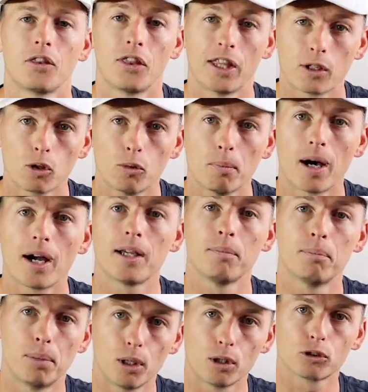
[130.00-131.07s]
They combine
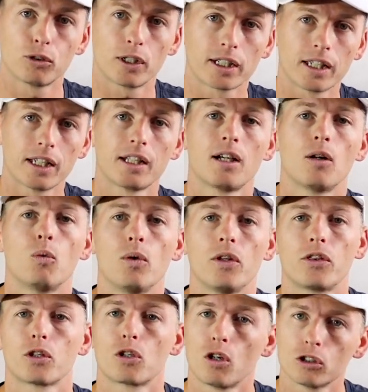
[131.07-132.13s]
ball tracking
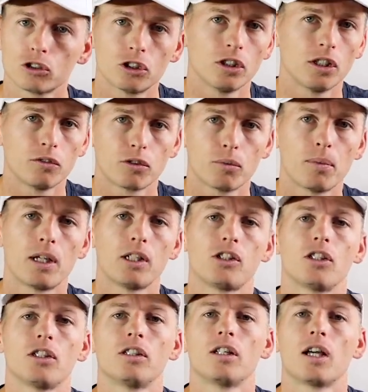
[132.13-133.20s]
with constant
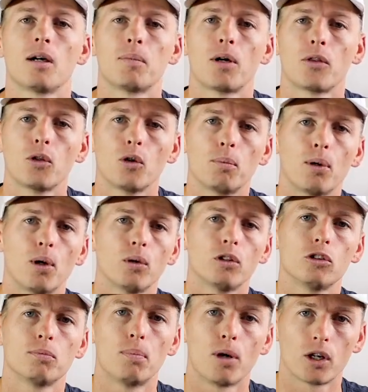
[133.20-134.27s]
information about the
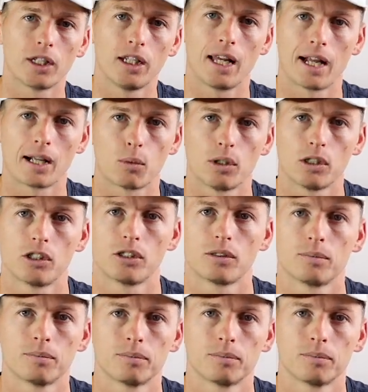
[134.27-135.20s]
opponent's body language.